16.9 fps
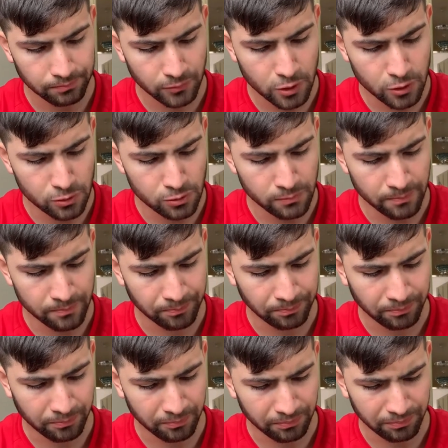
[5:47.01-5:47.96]
Ooh.
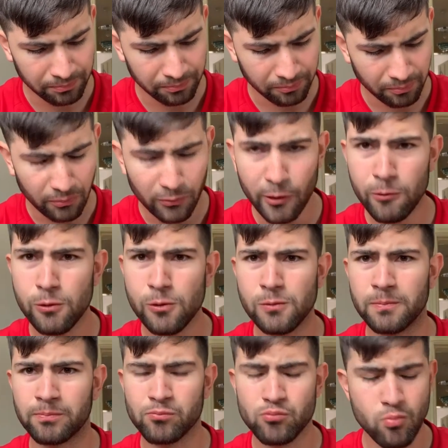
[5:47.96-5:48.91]
Ooh.
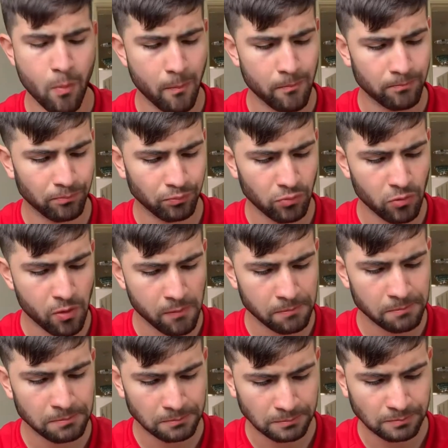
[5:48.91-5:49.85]

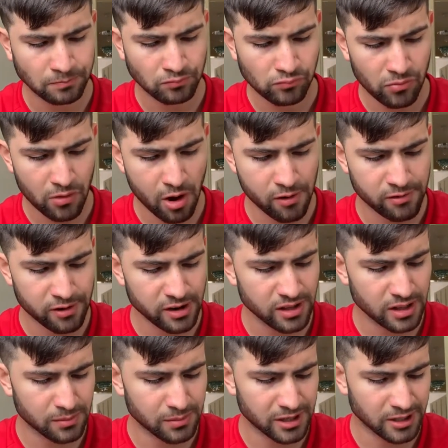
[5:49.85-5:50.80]
They are very
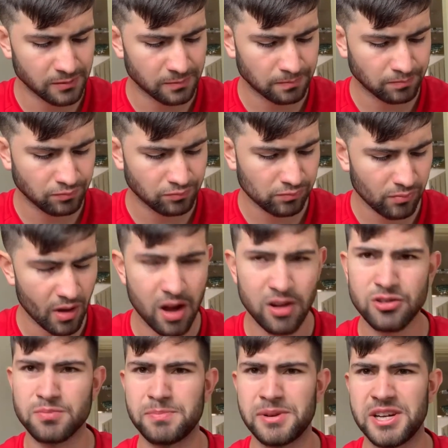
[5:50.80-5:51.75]
lemony. I
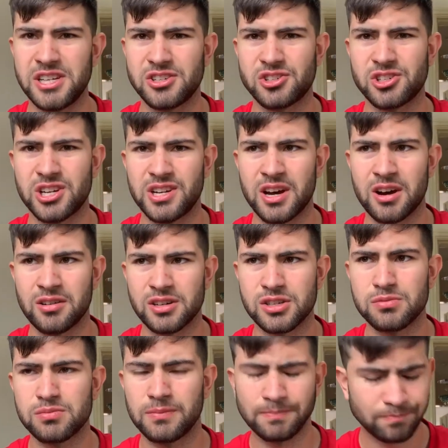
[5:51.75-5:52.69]
just bit it straight down.
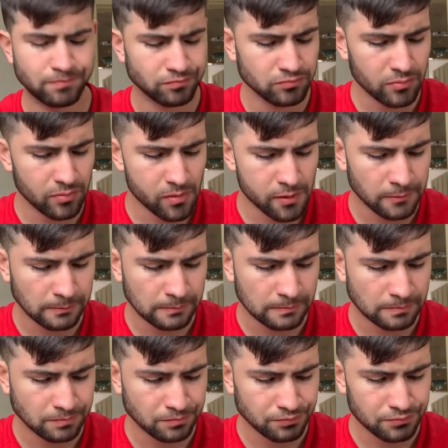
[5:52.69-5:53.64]

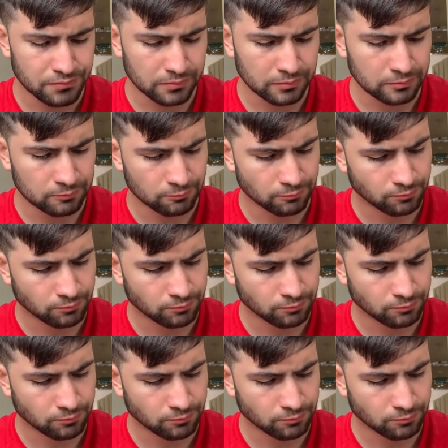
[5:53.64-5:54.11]
Mmm.